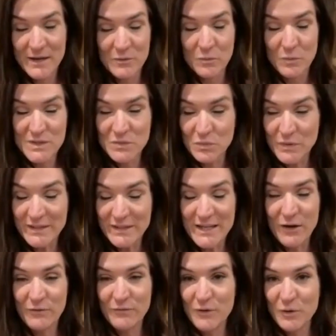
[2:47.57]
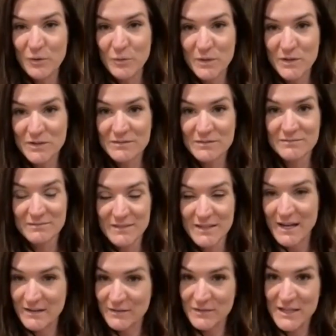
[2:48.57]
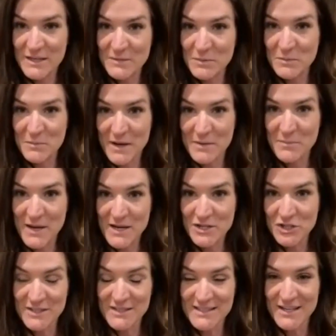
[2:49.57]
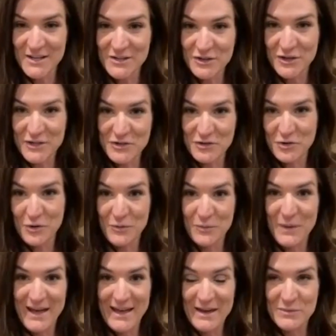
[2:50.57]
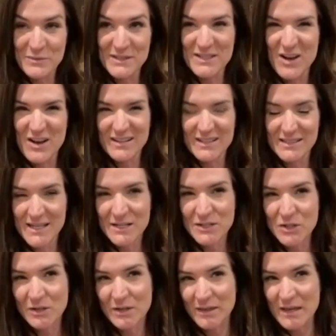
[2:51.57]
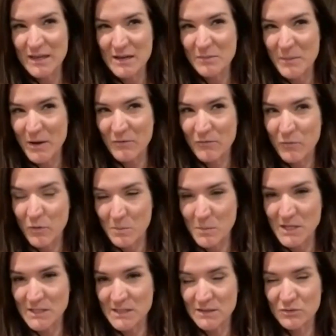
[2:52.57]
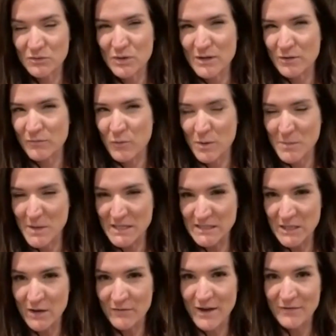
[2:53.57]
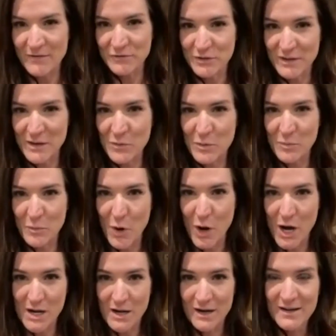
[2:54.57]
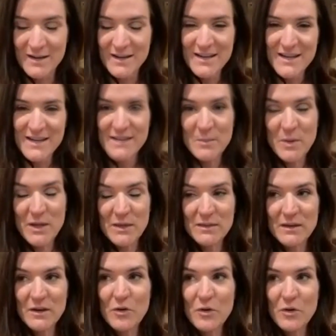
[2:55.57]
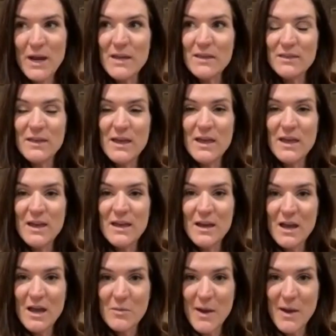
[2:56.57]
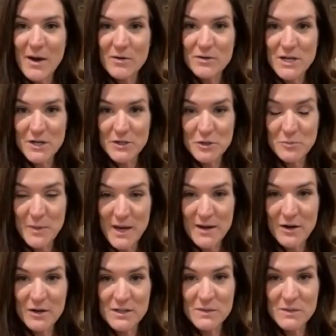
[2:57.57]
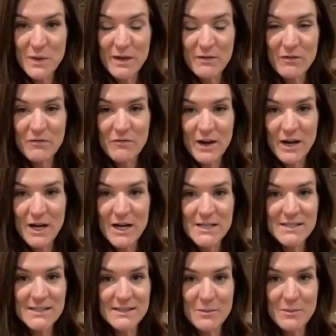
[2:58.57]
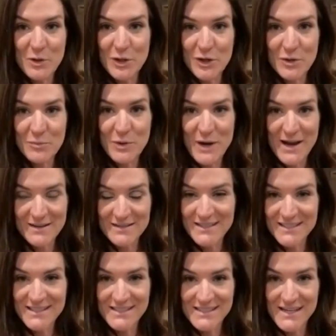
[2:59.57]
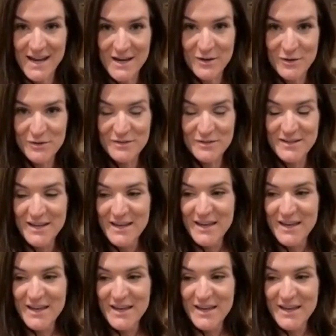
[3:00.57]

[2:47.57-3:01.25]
was really helpful with kind of keeping my patients under control while I was gone, because I took, I think, about 3 or 4 months off after they were born. But the great thing about Dr. Baker is we have a very similar practice style.